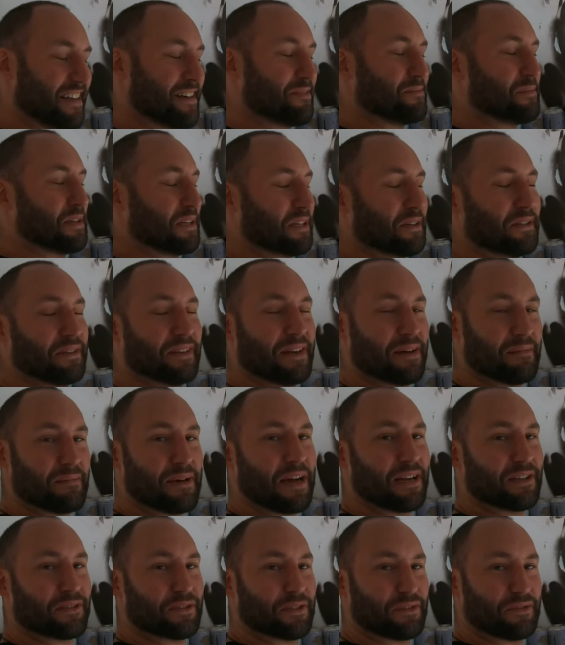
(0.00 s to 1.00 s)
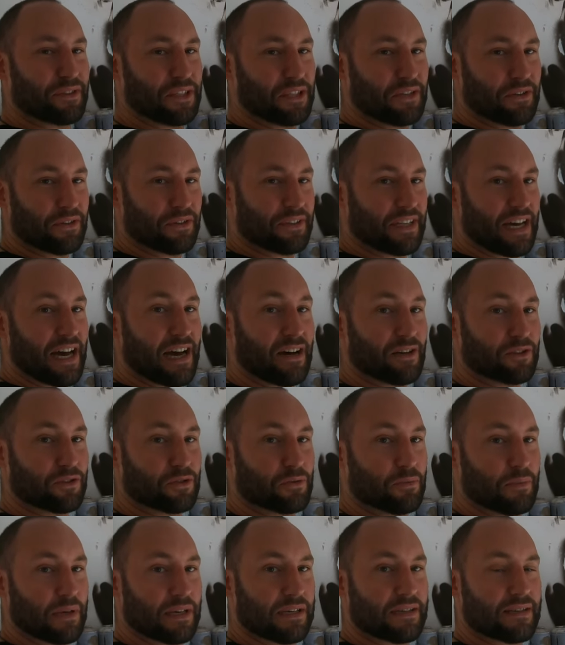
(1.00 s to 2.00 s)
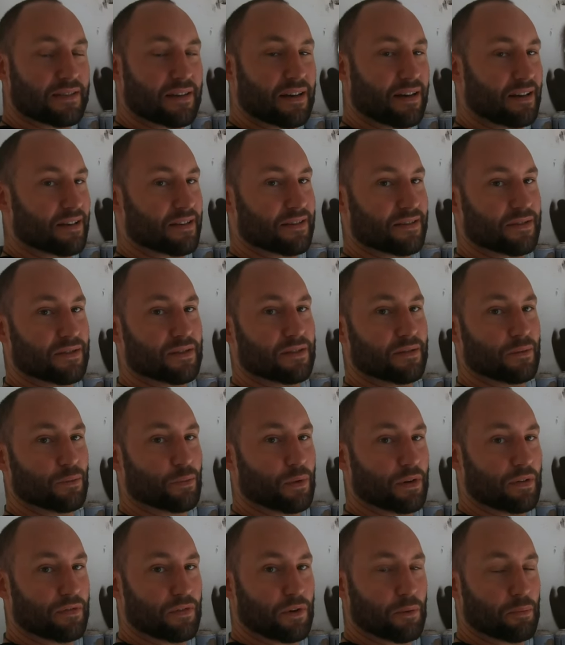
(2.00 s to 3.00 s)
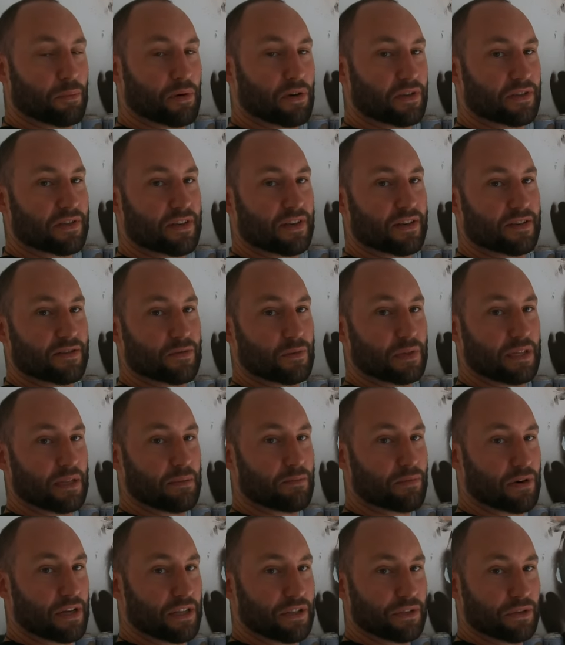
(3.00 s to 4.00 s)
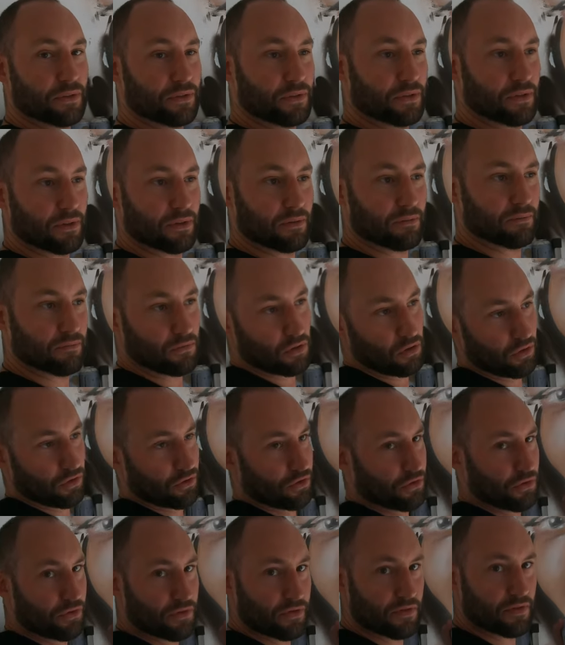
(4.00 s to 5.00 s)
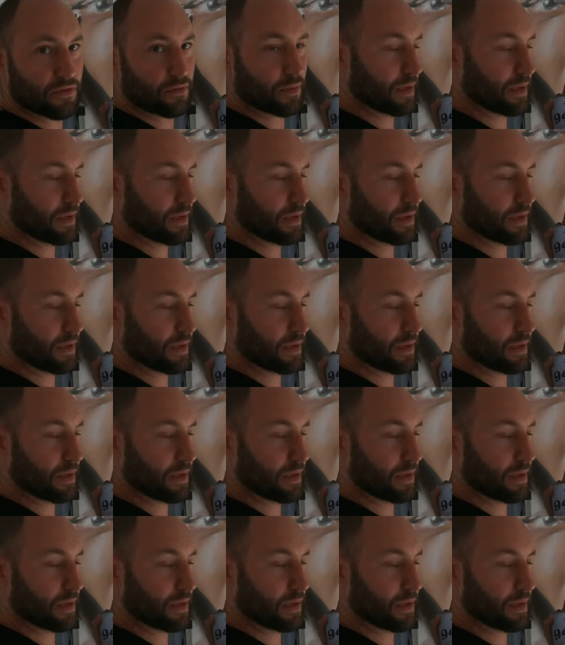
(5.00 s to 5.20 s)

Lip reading: that'd be cool. I'll do a video on how to mix colors with your Poscas when they're brand new or used,